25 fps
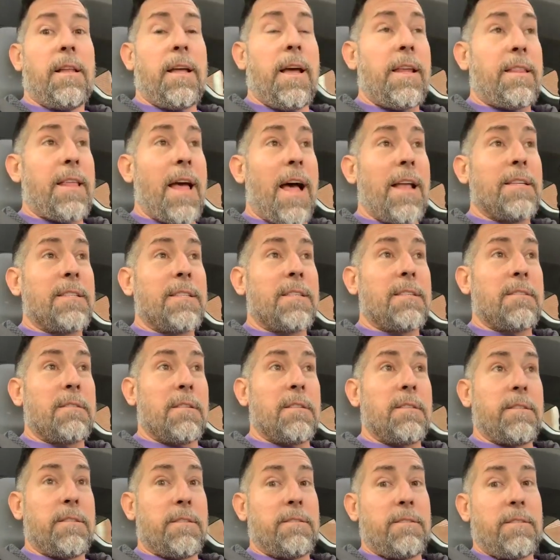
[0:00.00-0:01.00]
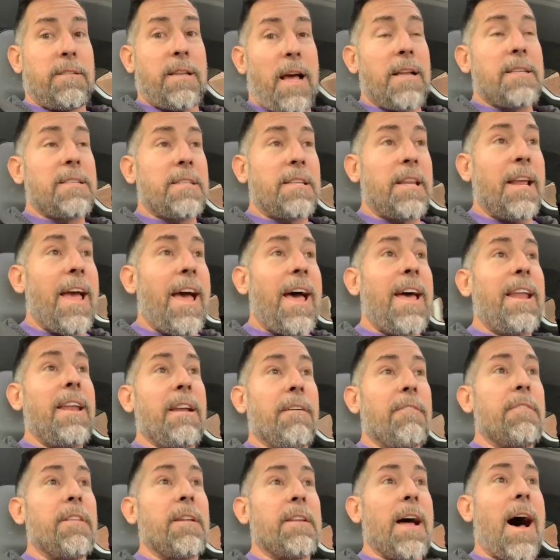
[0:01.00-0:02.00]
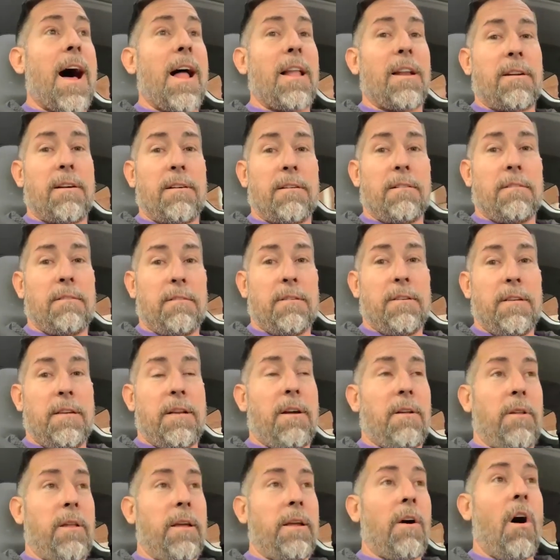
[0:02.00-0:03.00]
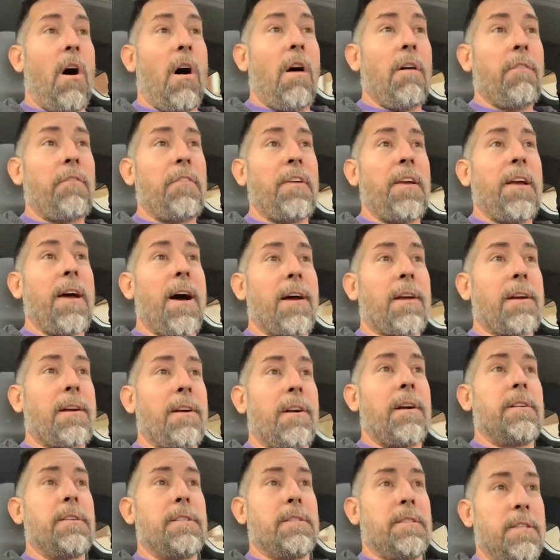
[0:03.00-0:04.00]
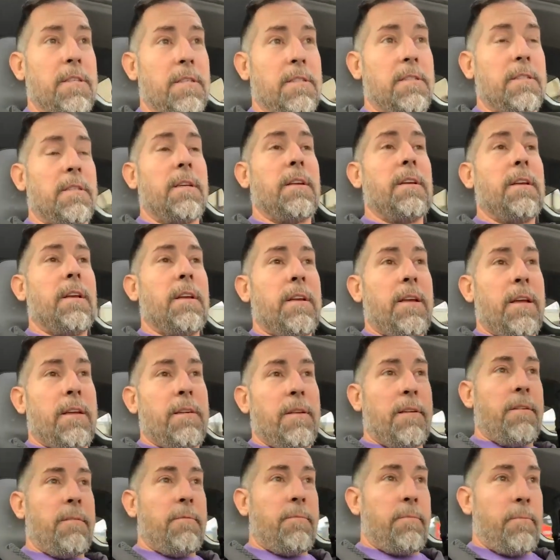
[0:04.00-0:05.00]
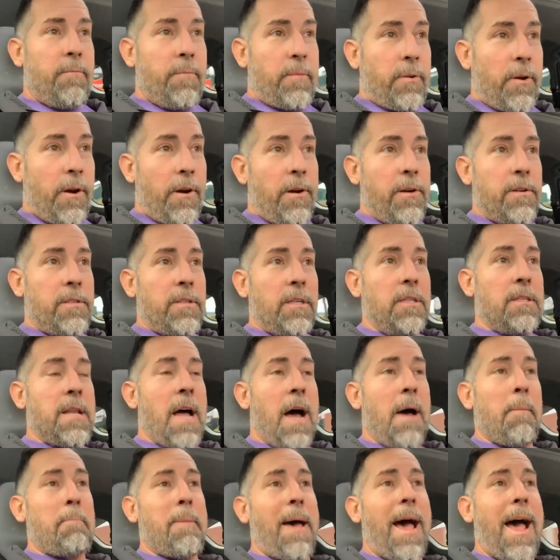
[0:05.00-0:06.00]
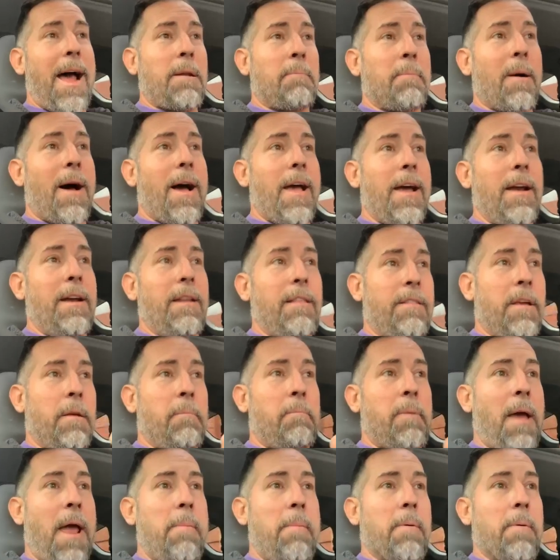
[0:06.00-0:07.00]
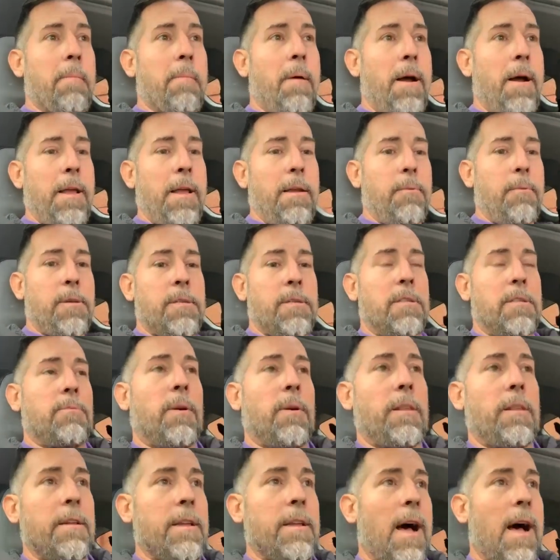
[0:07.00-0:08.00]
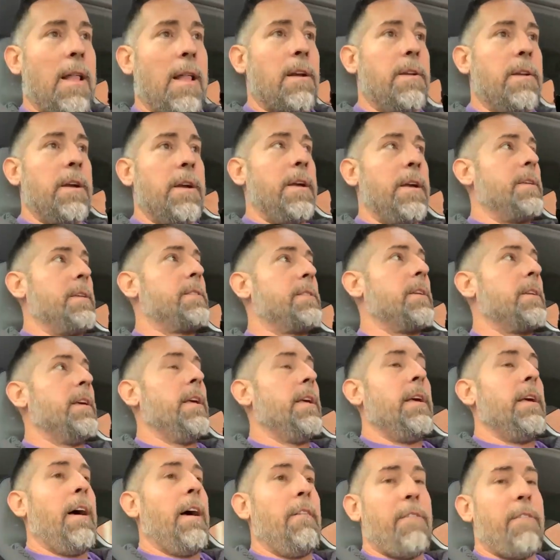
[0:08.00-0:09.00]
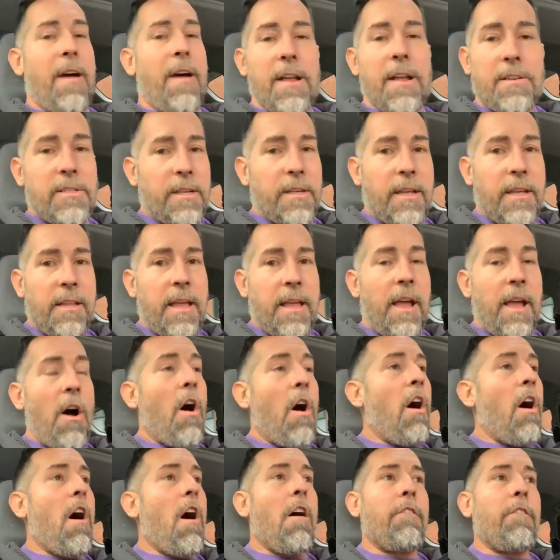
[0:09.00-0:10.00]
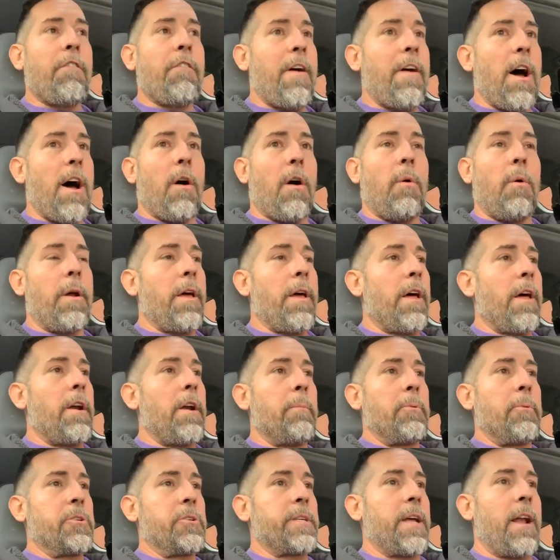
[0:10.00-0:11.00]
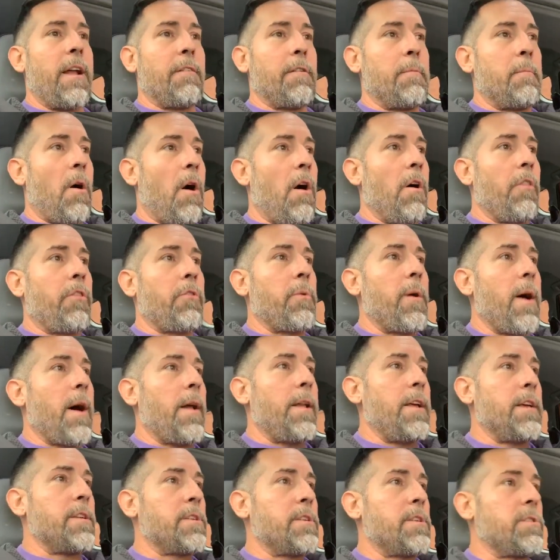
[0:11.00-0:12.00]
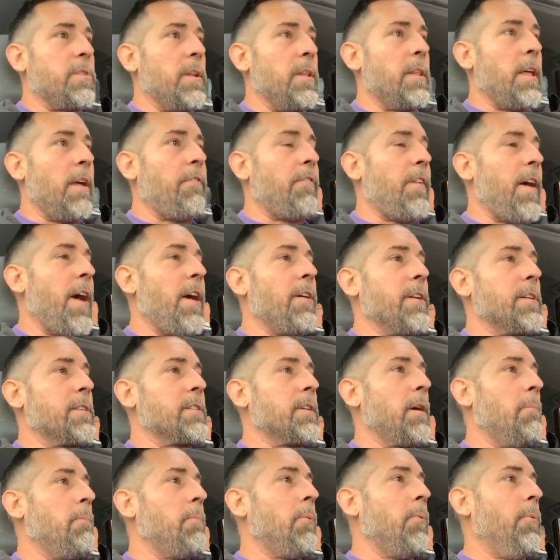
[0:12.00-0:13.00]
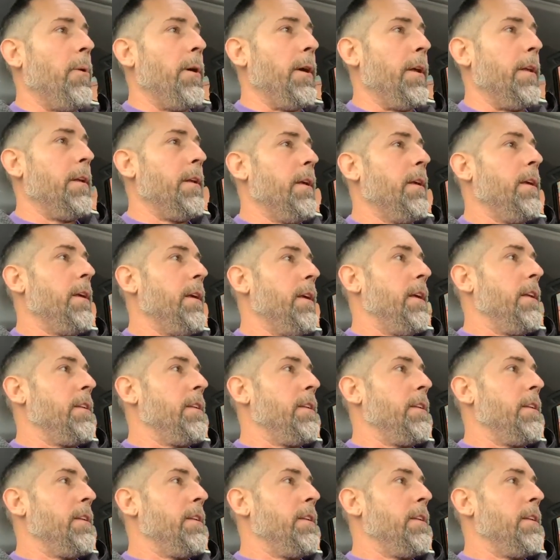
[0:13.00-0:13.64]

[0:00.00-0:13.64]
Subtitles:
Like that's the end of the dollar. You know, like all fiat currencies not backed by anything, paper money, which is what the dollar is, eventually they all fail. 100% of them all throughout history, they fail at some point.